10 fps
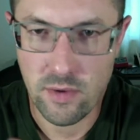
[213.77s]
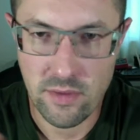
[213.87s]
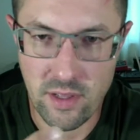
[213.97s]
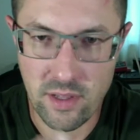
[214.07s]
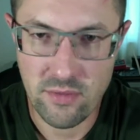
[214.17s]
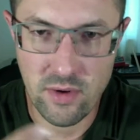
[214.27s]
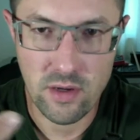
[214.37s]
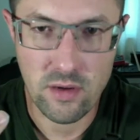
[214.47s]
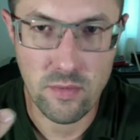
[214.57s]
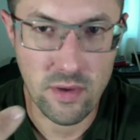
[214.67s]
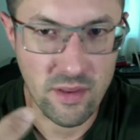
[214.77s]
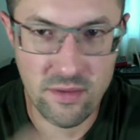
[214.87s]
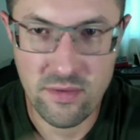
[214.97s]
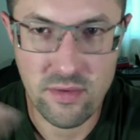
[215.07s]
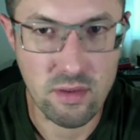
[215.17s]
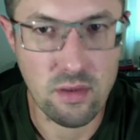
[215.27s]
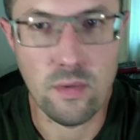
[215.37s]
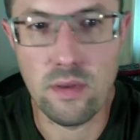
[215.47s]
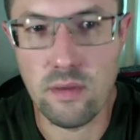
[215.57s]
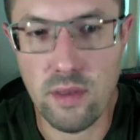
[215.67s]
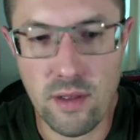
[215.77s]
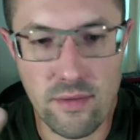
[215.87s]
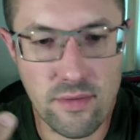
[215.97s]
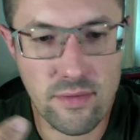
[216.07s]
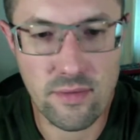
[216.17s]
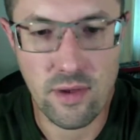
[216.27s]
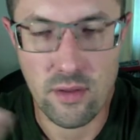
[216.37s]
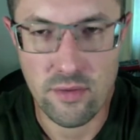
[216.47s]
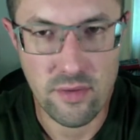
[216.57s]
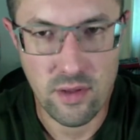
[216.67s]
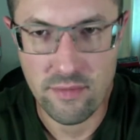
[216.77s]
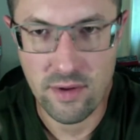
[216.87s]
Whether that's Riton, whether that's SIG, whether that's Holosun,